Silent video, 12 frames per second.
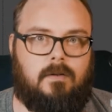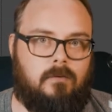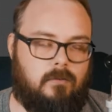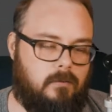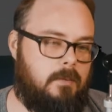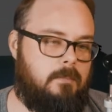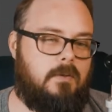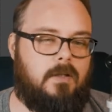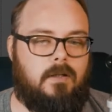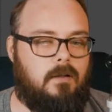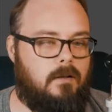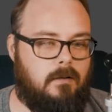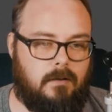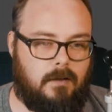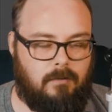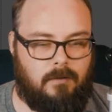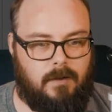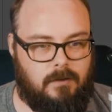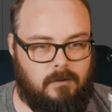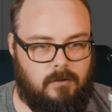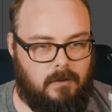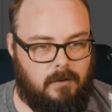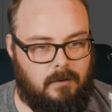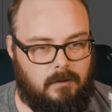scripts and everything that you
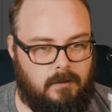need.